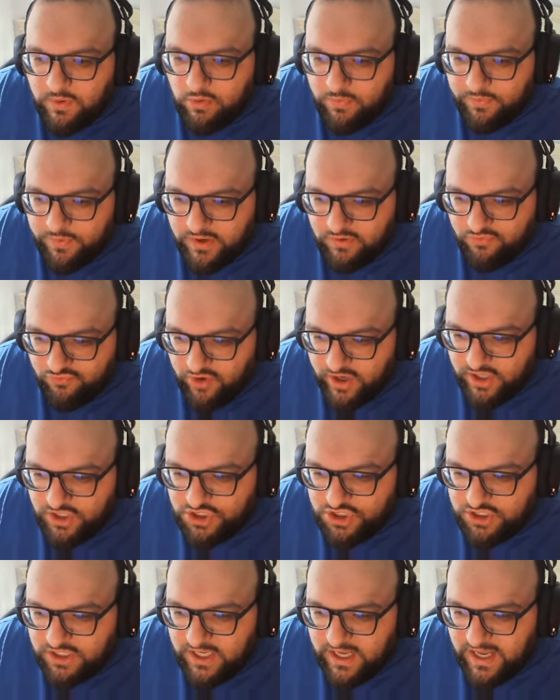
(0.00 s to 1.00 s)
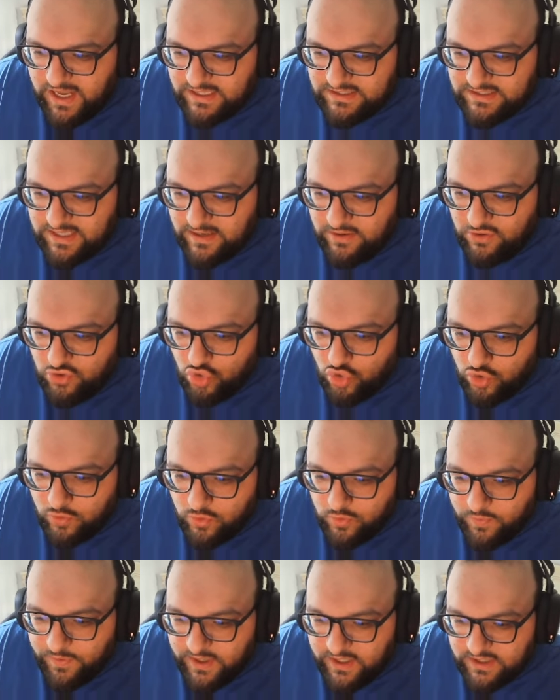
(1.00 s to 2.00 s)
we will bring Raichi as a
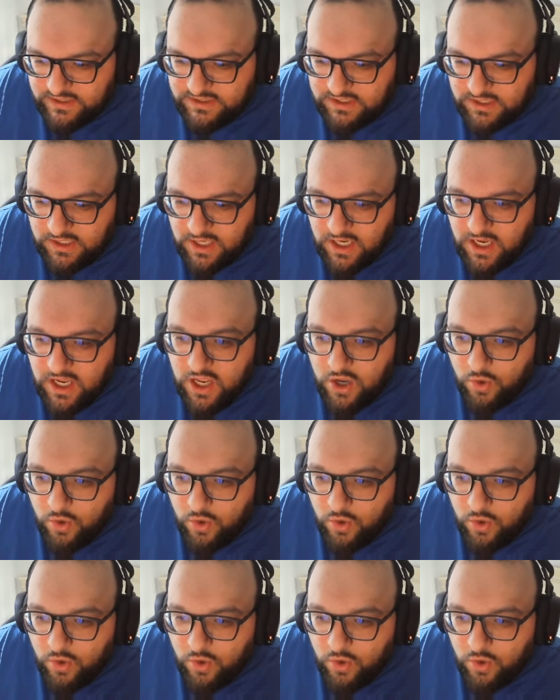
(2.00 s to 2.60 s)
normal person.